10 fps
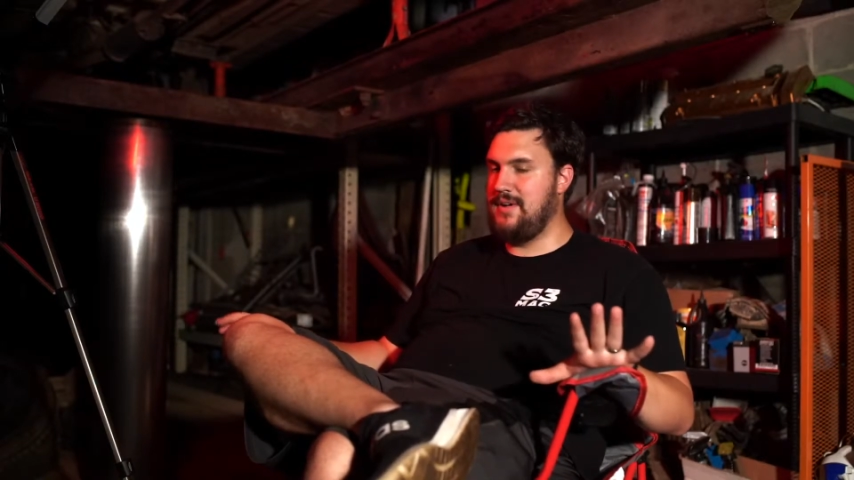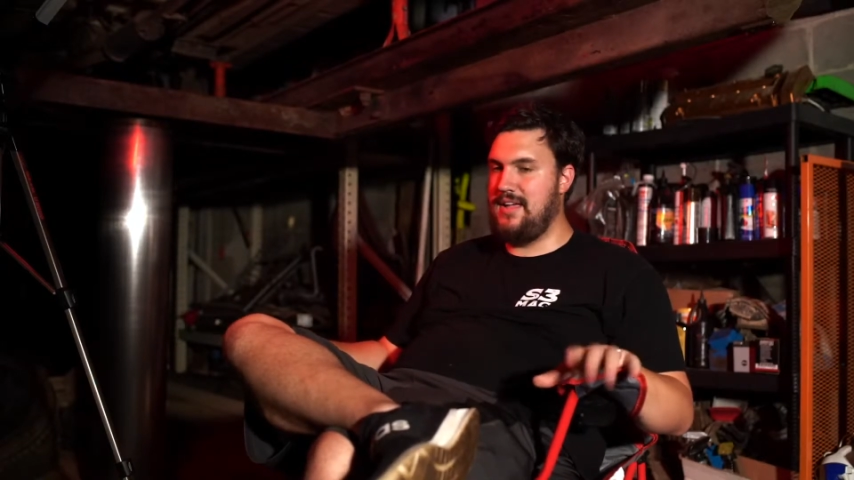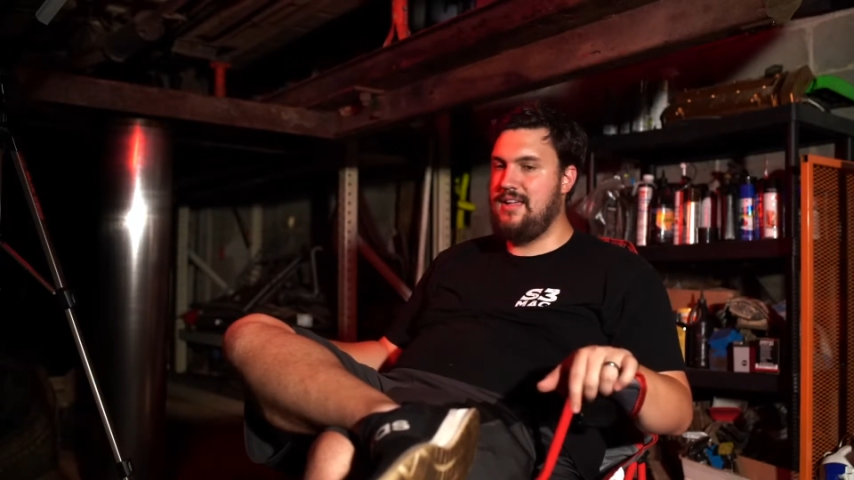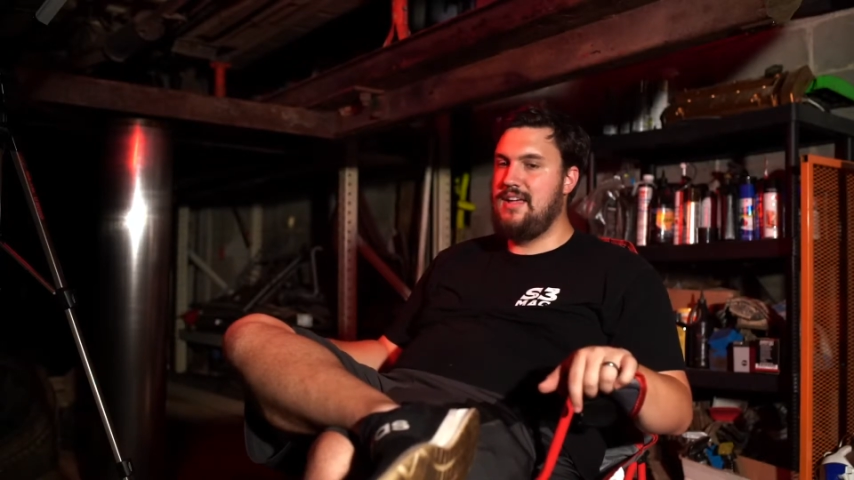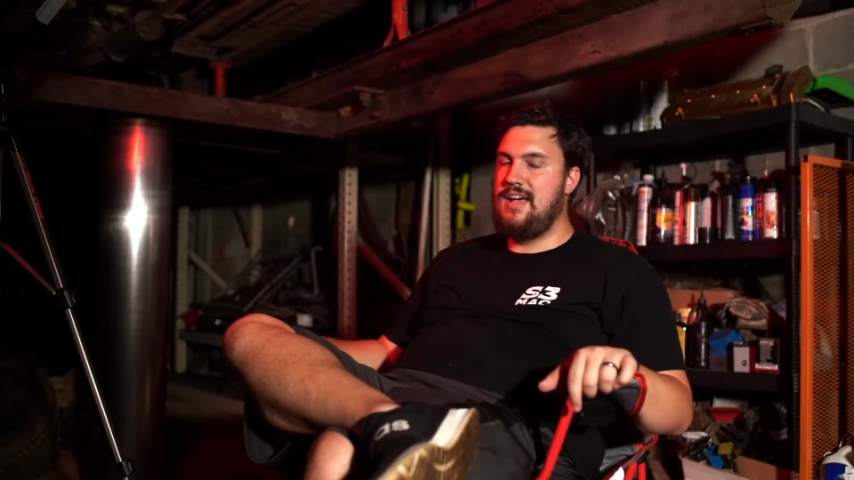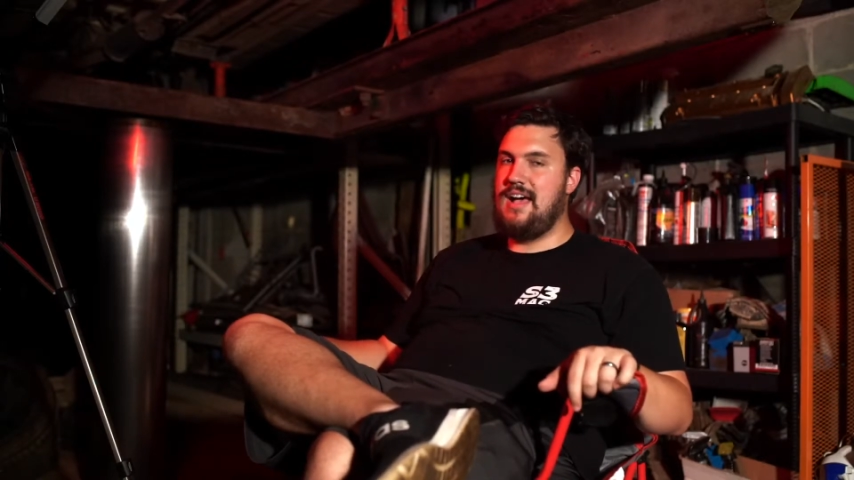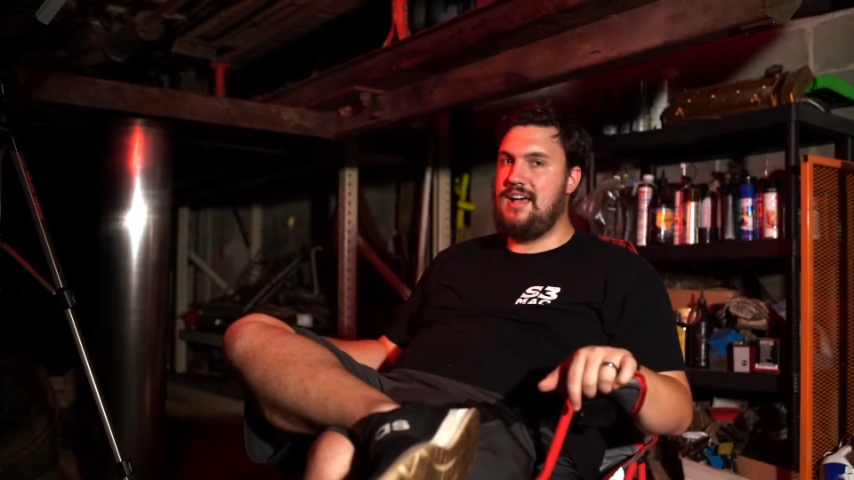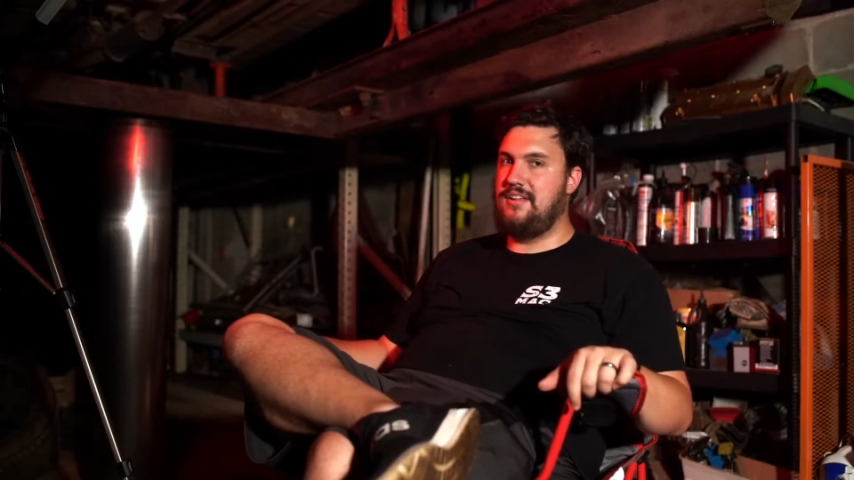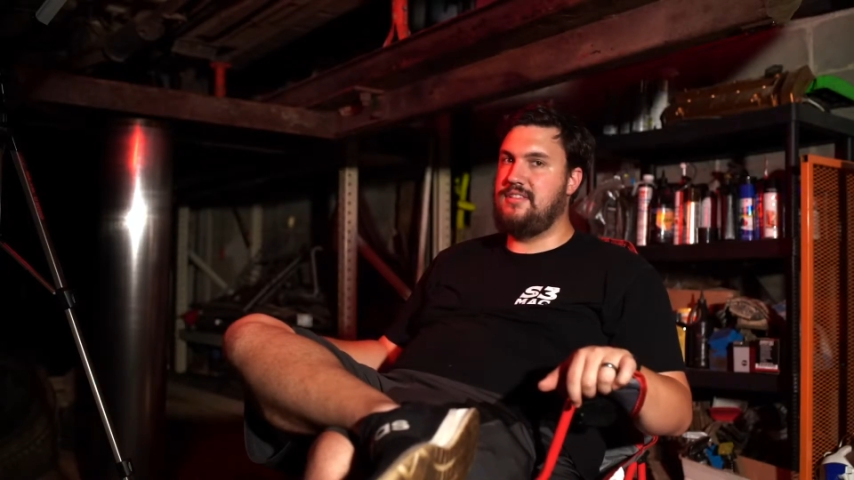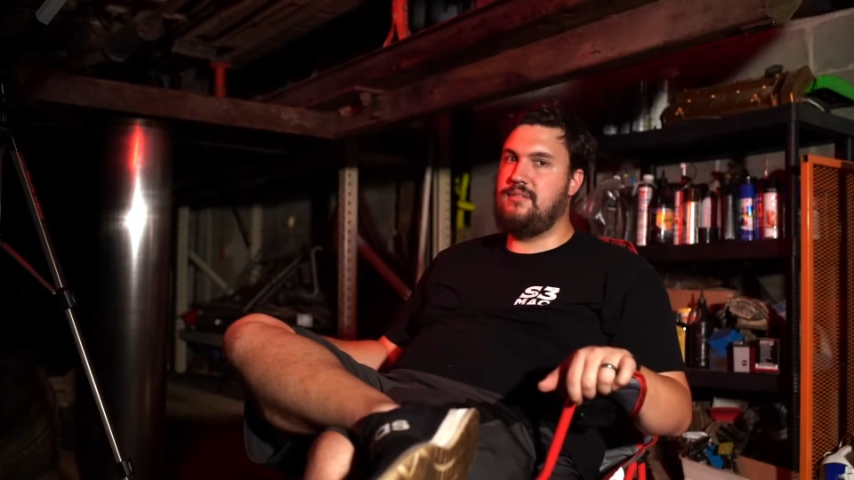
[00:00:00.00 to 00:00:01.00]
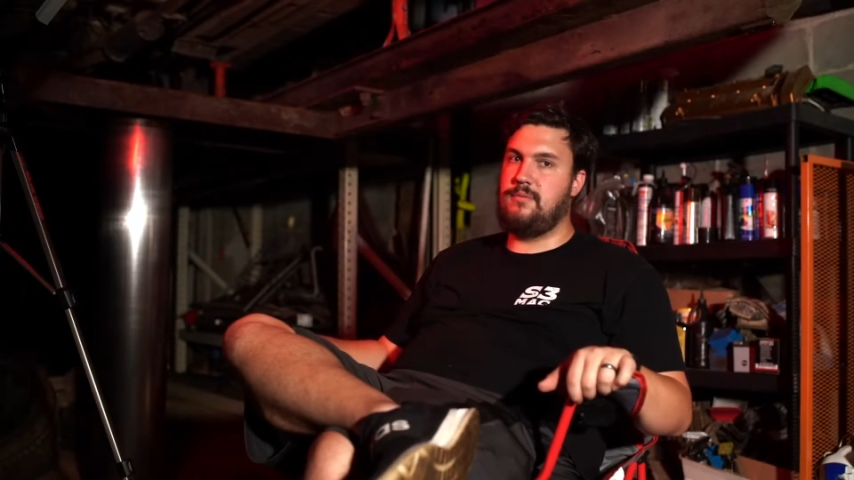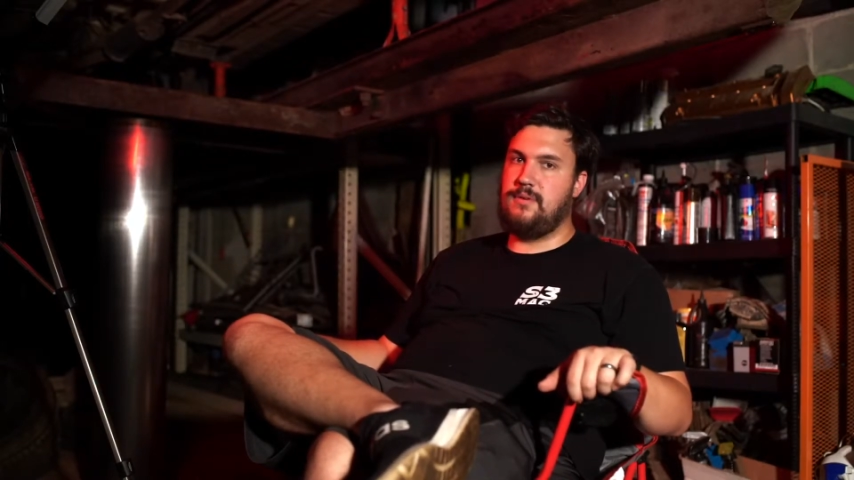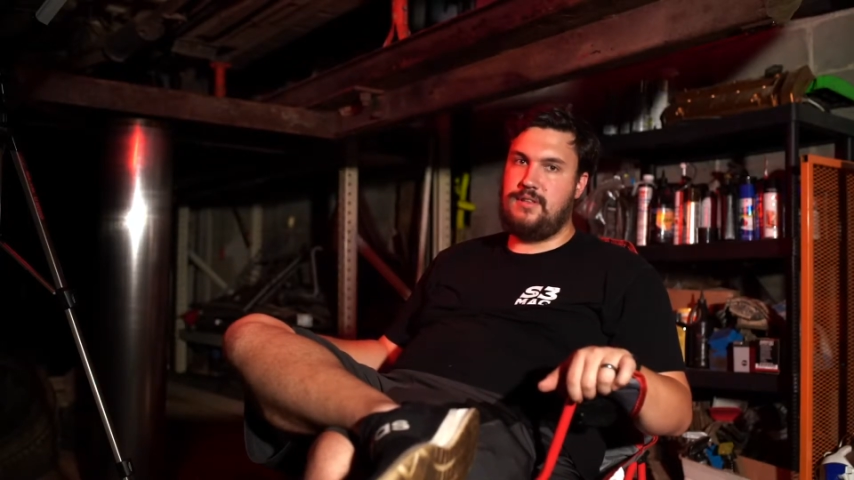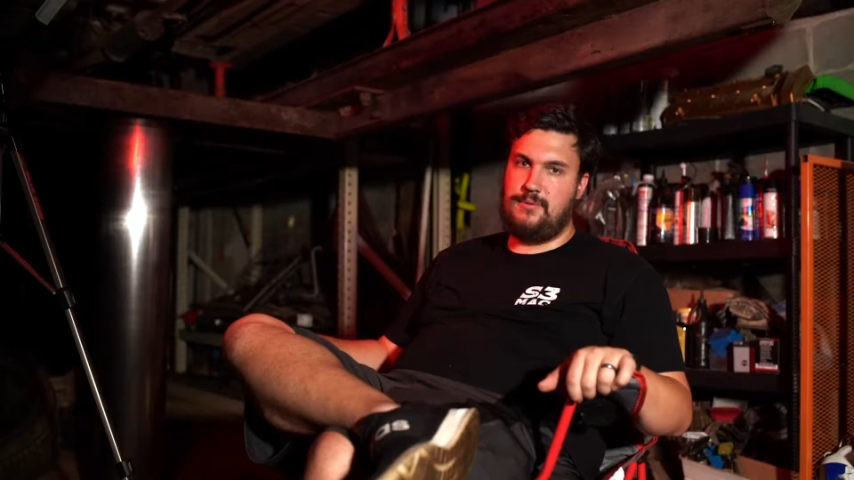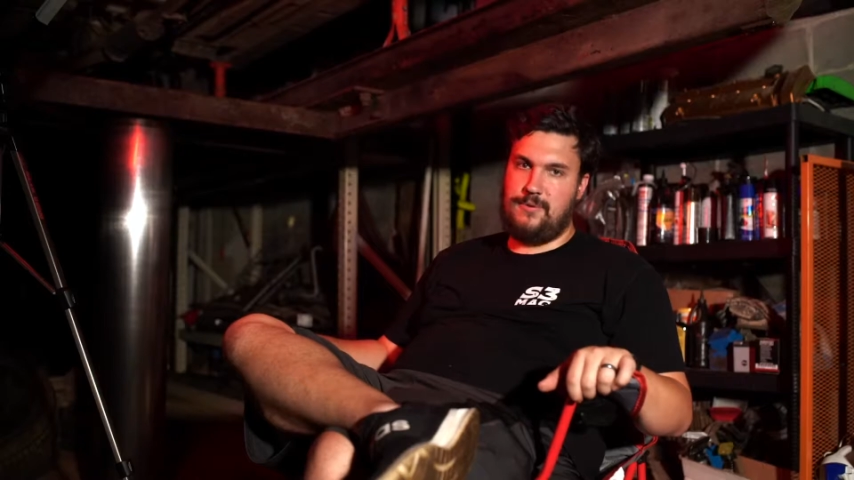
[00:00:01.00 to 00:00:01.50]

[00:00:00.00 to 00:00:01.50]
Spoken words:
but I don't think we're really